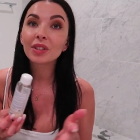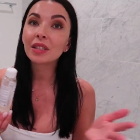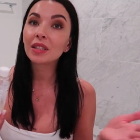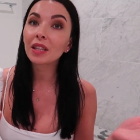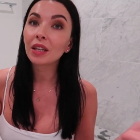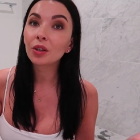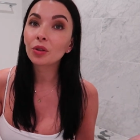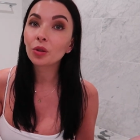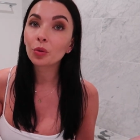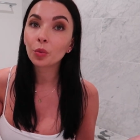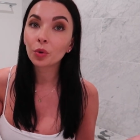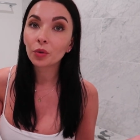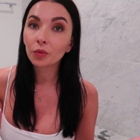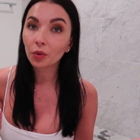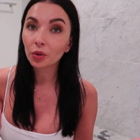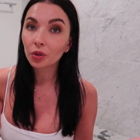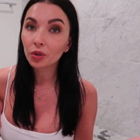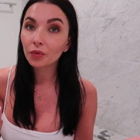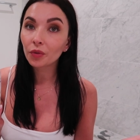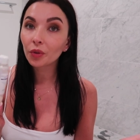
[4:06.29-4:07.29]
stick to what
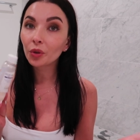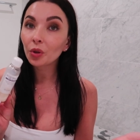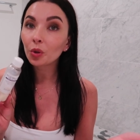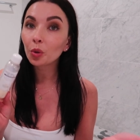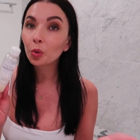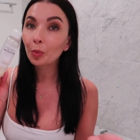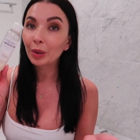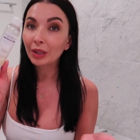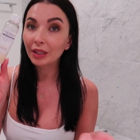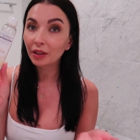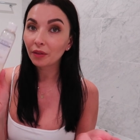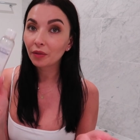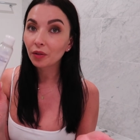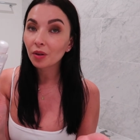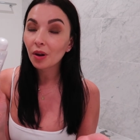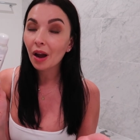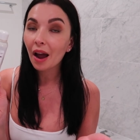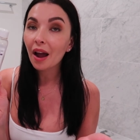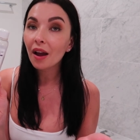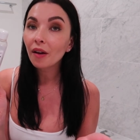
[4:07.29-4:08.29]
works for you, but if
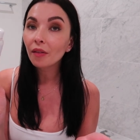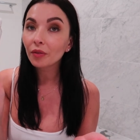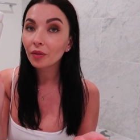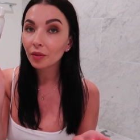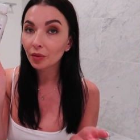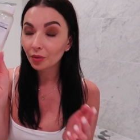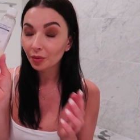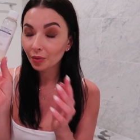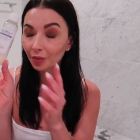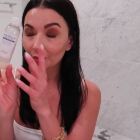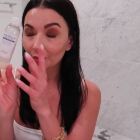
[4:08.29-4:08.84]
you have,